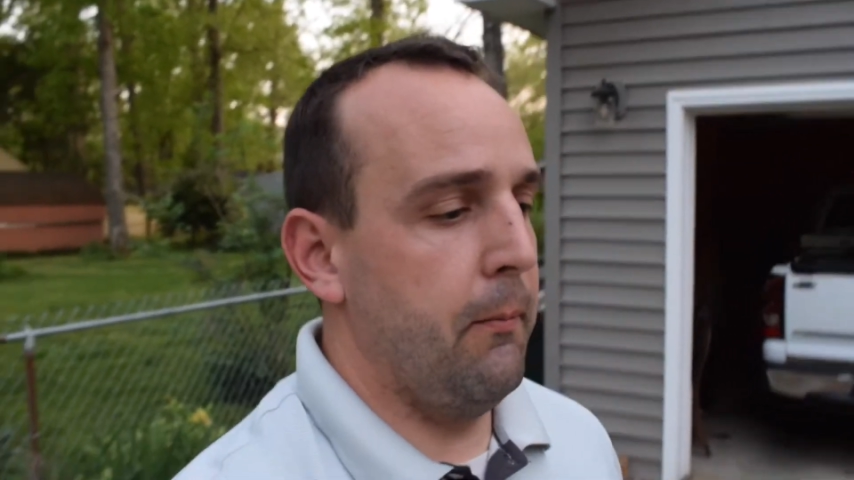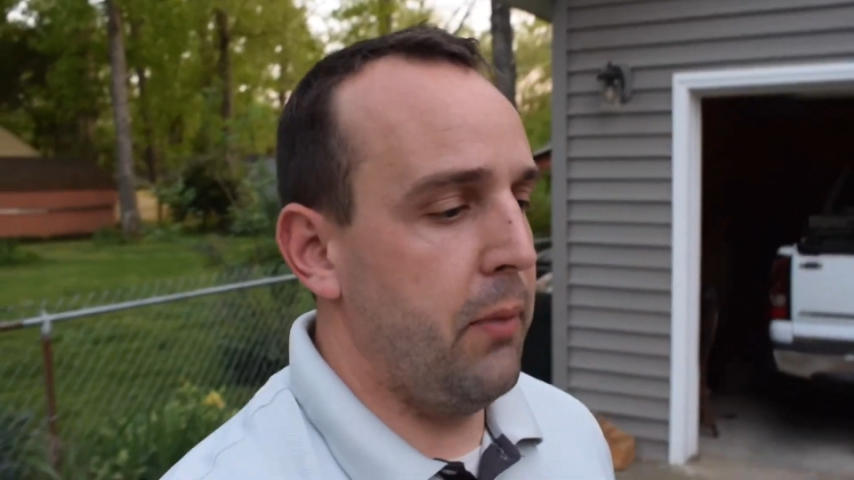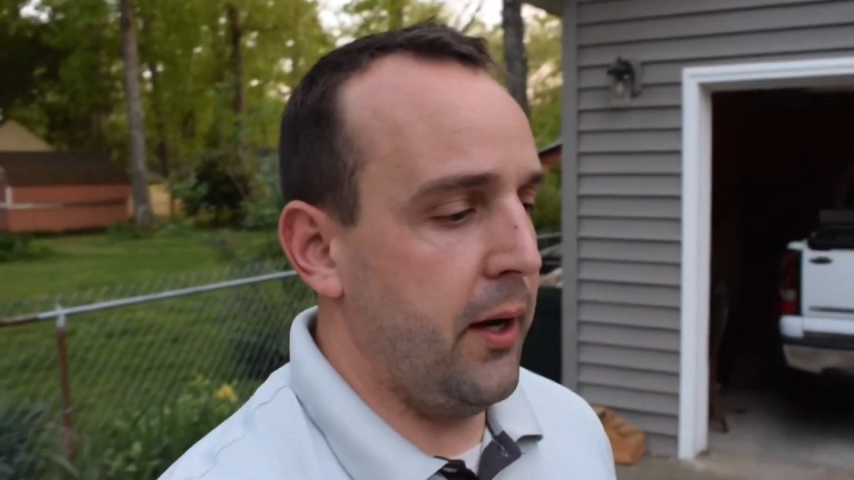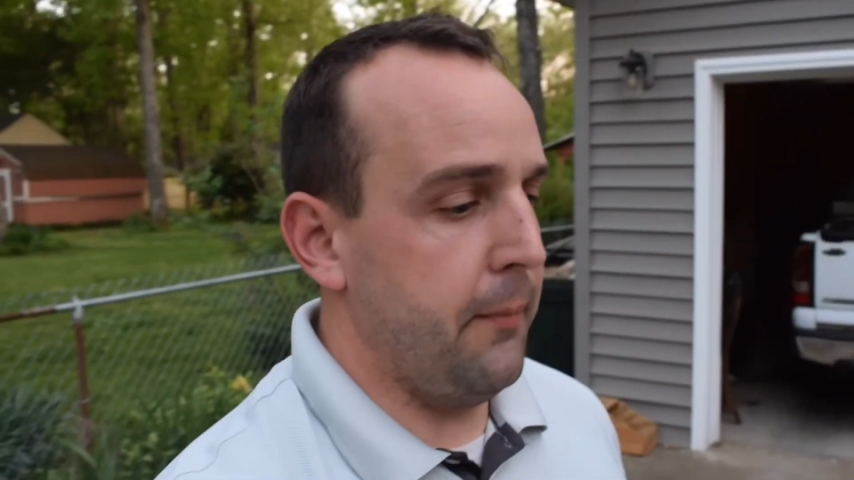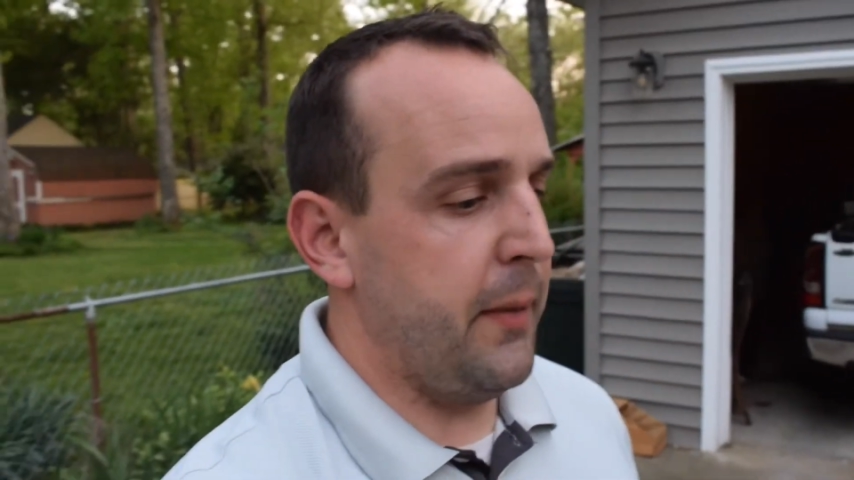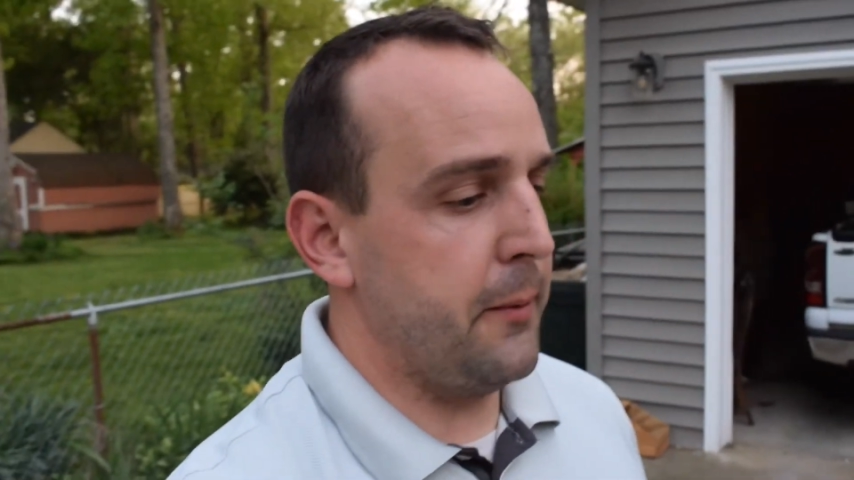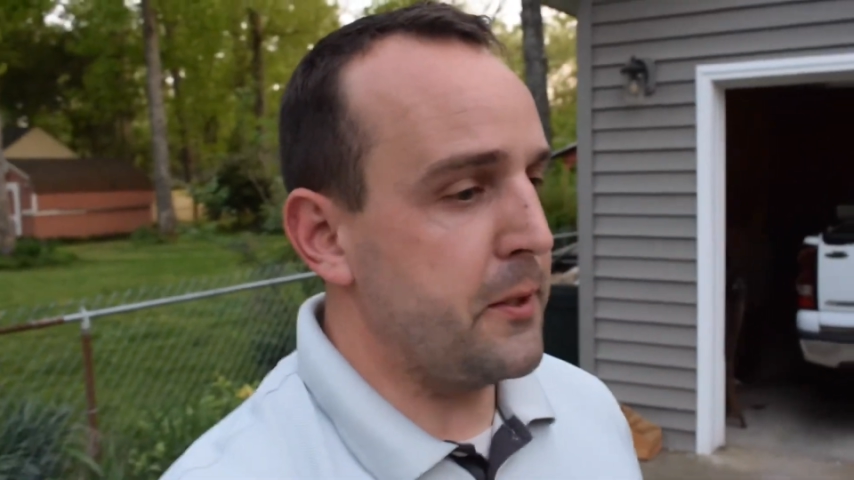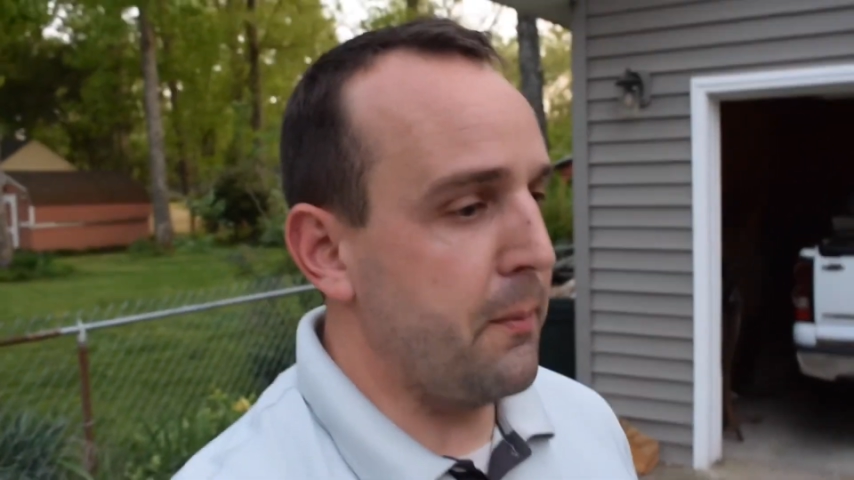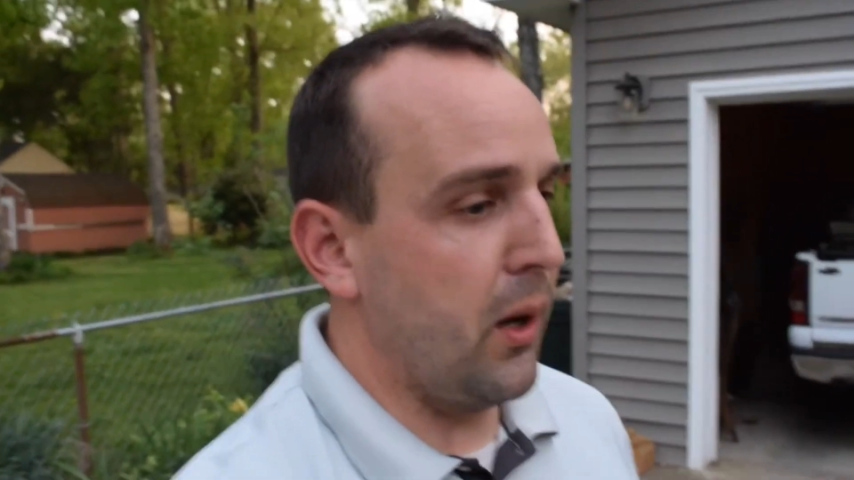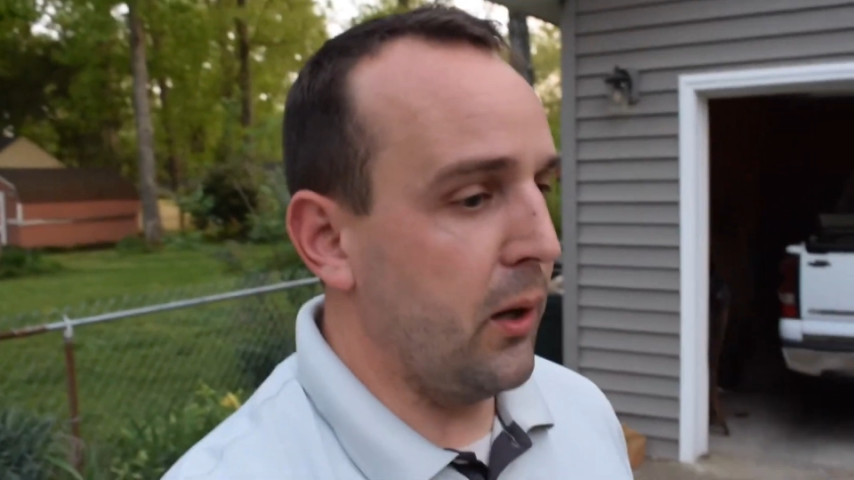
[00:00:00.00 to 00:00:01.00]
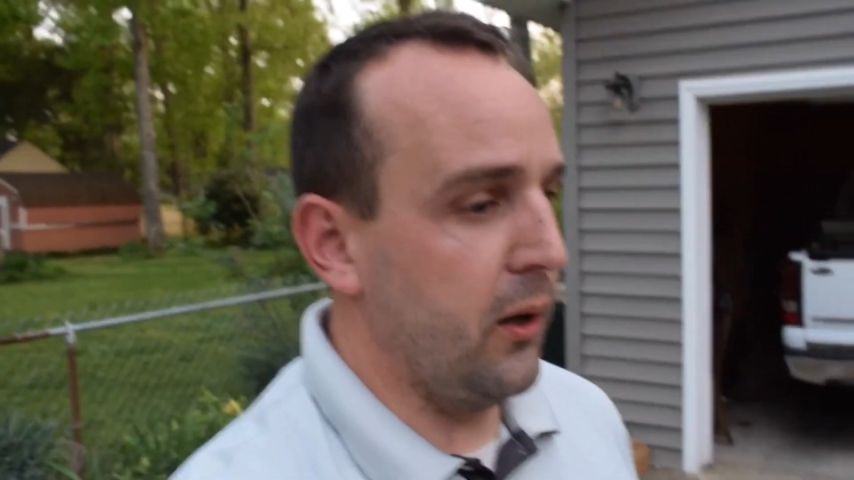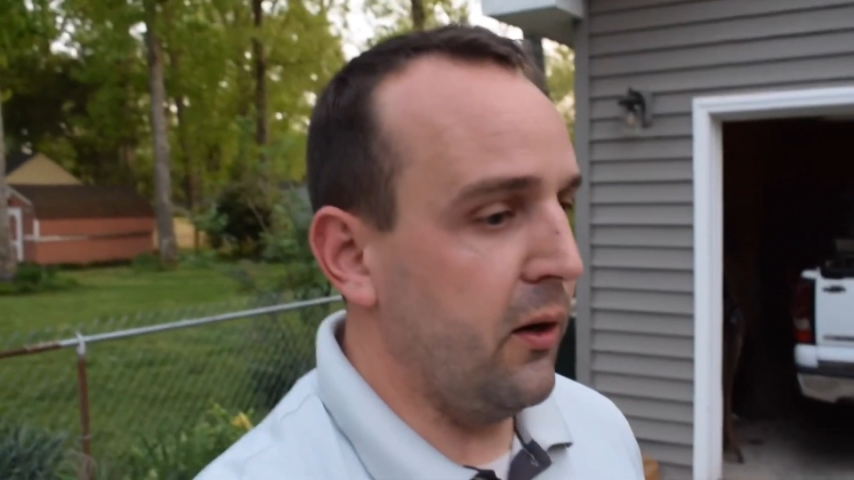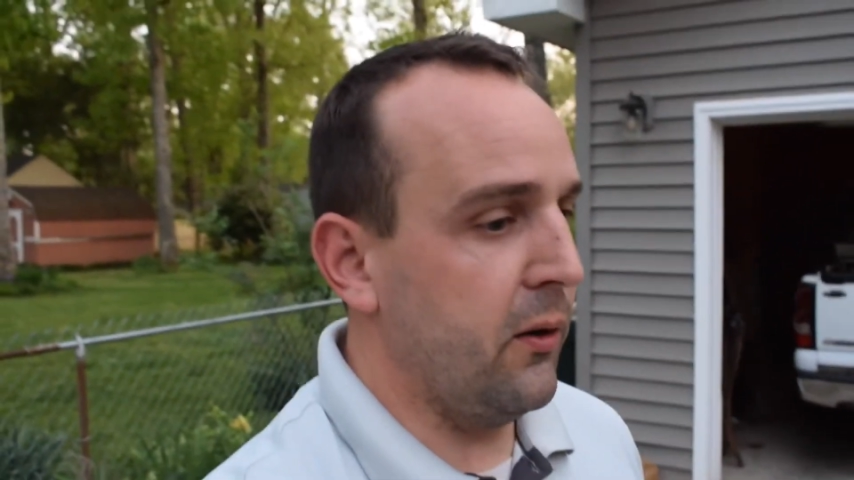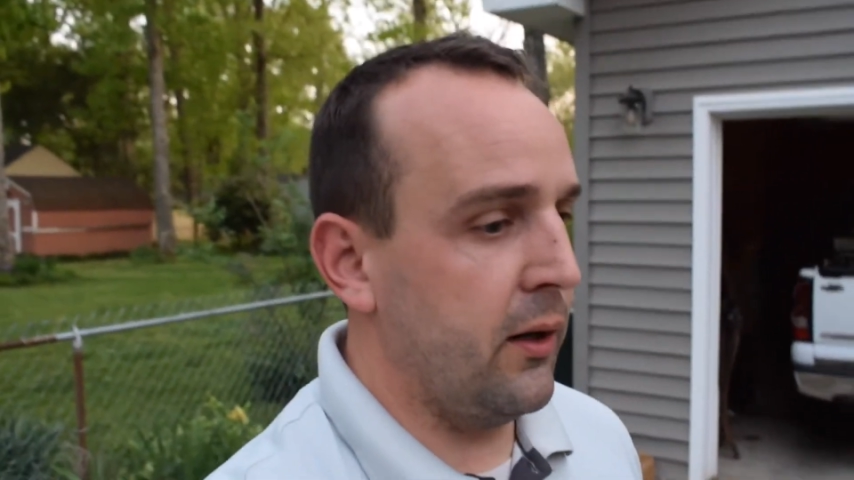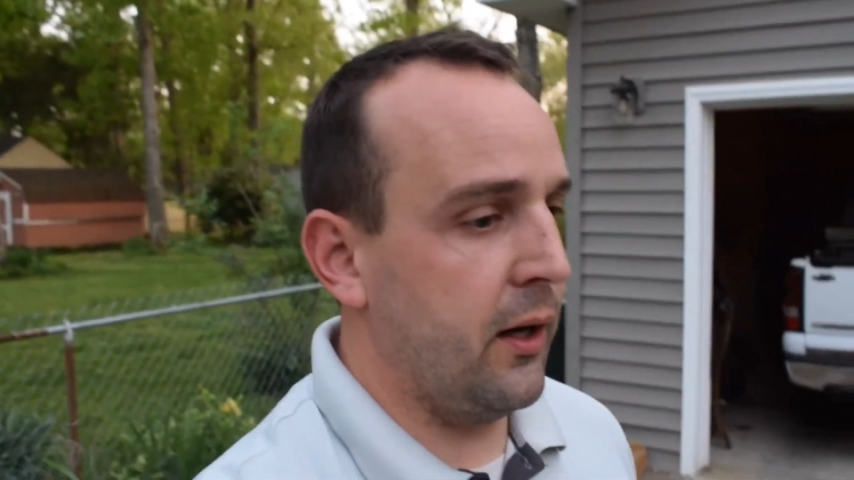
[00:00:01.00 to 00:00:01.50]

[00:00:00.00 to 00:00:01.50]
but maybe tomorrow